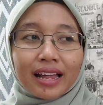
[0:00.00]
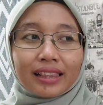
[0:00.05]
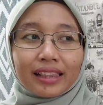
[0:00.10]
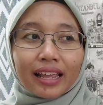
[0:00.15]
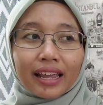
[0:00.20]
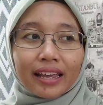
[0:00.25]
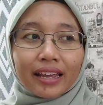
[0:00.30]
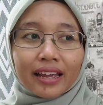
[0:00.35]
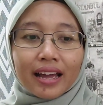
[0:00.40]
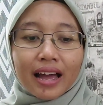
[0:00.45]

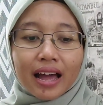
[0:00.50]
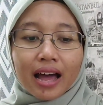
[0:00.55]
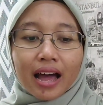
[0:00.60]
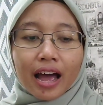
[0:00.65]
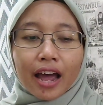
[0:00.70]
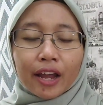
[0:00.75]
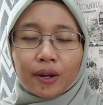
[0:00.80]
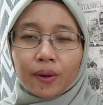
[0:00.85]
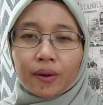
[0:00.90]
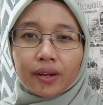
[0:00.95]
Like
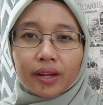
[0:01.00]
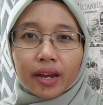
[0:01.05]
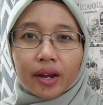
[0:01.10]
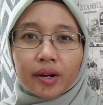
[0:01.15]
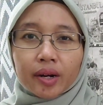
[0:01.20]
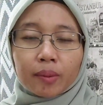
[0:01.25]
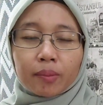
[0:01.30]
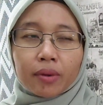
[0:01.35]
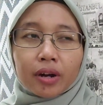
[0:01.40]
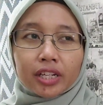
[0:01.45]
I don't
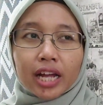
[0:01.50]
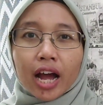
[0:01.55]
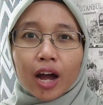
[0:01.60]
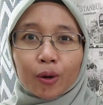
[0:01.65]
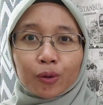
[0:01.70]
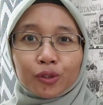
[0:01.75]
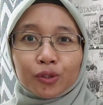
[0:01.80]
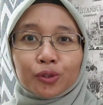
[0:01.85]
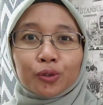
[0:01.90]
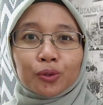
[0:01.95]
care about
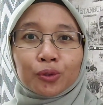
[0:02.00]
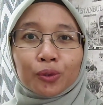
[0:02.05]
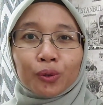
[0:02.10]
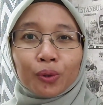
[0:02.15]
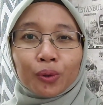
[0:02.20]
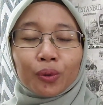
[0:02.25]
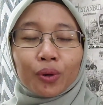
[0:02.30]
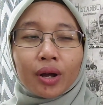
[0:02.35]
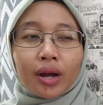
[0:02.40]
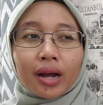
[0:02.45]
how
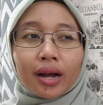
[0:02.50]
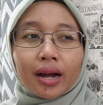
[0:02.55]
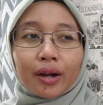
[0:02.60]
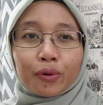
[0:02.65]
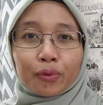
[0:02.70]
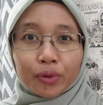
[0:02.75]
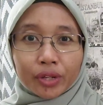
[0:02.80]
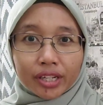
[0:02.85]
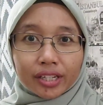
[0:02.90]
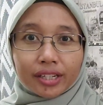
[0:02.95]
to
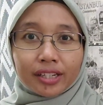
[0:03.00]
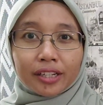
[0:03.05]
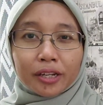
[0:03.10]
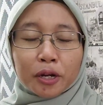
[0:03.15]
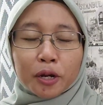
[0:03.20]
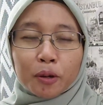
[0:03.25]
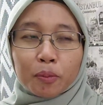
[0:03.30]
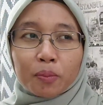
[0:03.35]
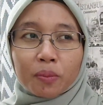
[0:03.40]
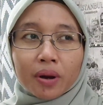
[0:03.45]
read,
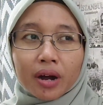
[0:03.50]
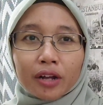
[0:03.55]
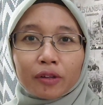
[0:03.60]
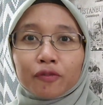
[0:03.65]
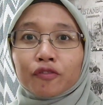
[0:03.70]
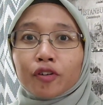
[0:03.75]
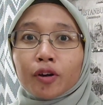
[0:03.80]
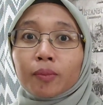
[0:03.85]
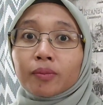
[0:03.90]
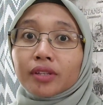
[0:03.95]
but
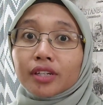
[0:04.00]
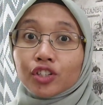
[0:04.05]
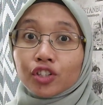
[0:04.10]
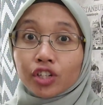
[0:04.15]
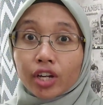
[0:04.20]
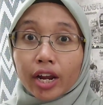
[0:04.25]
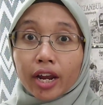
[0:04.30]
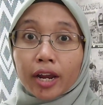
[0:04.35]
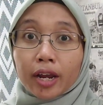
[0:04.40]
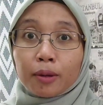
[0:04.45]
from the
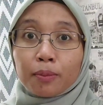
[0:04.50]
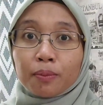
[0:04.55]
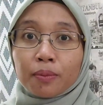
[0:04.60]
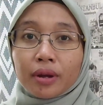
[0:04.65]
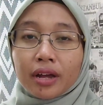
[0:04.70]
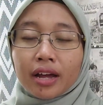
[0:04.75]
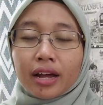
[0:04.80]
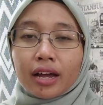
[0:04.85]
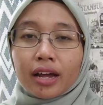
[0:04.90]
shape,